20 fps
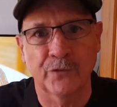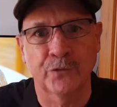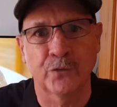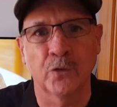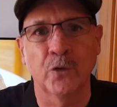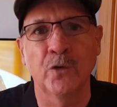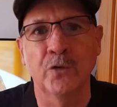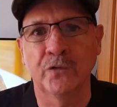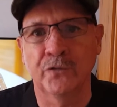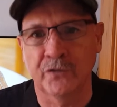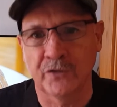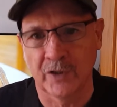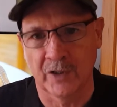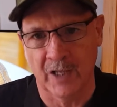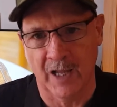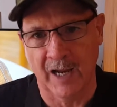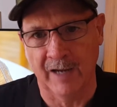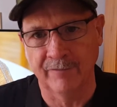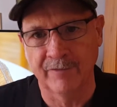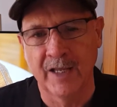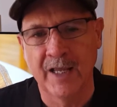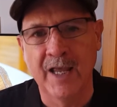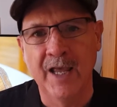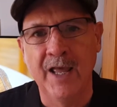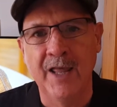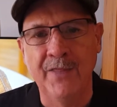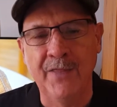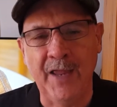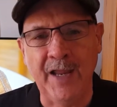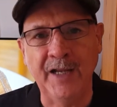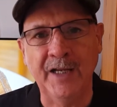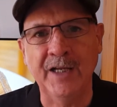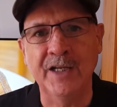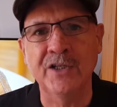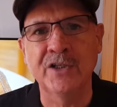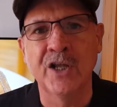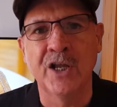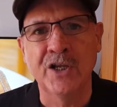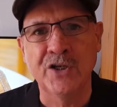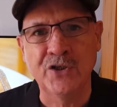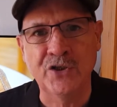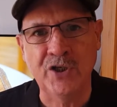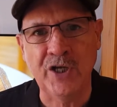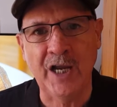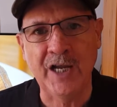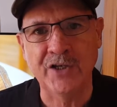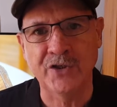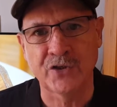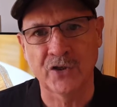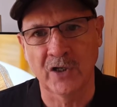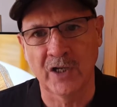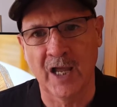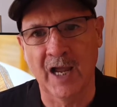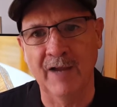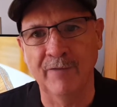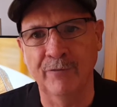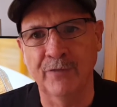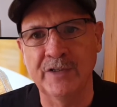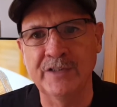truths to your life, they can change your life.